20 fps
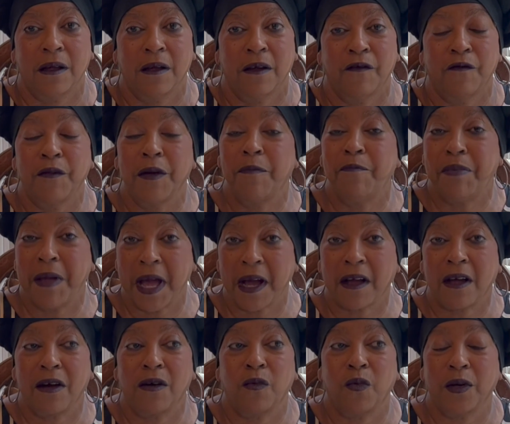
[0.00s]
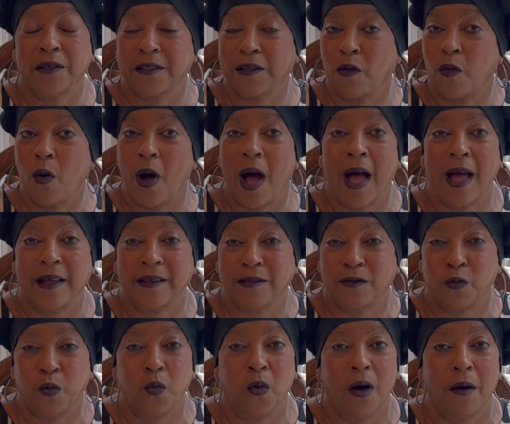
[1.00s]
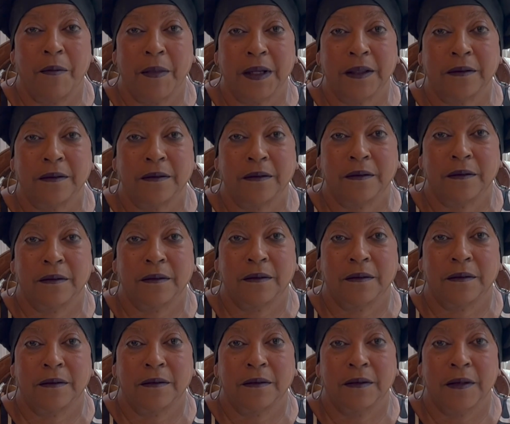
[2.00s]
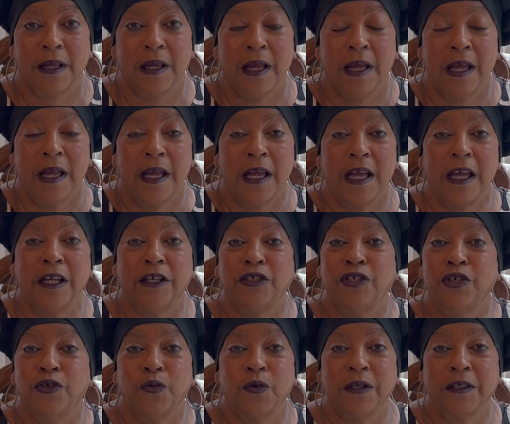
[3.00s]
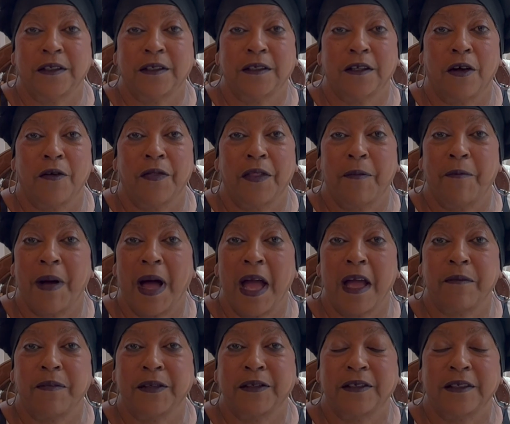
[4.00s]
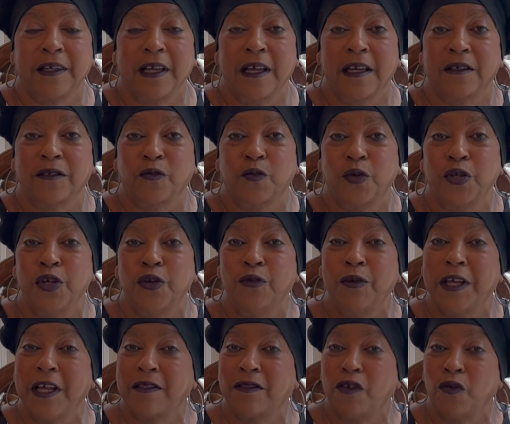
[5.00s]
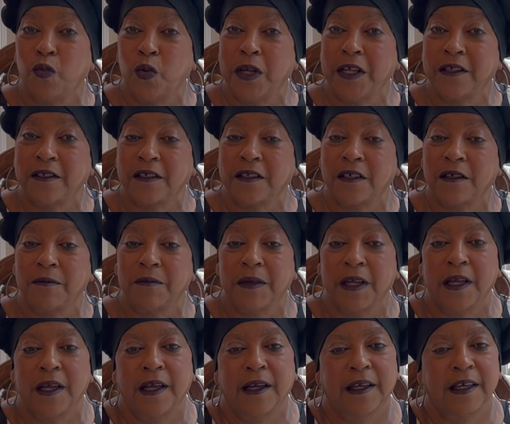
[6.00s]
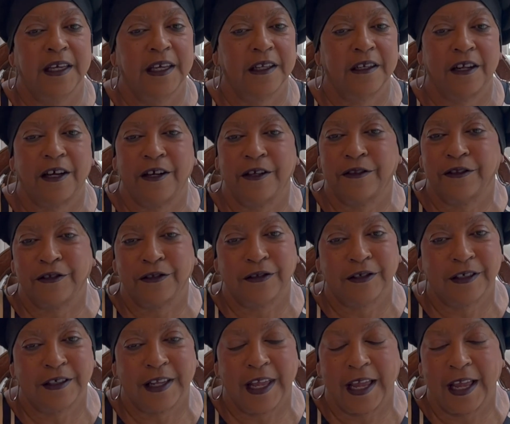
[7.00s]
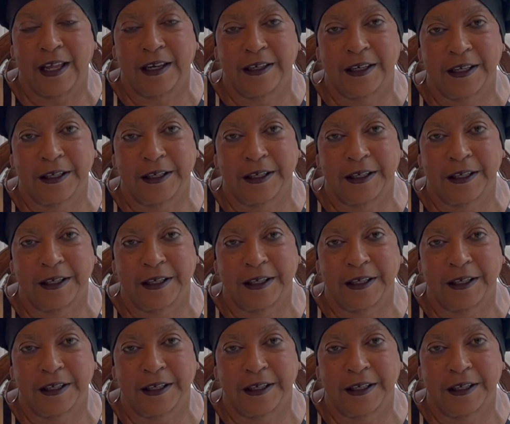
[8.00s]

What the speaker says: Rebecca was a wise woman. In doing so, the Bible says, when you get the wisdom, get understanding.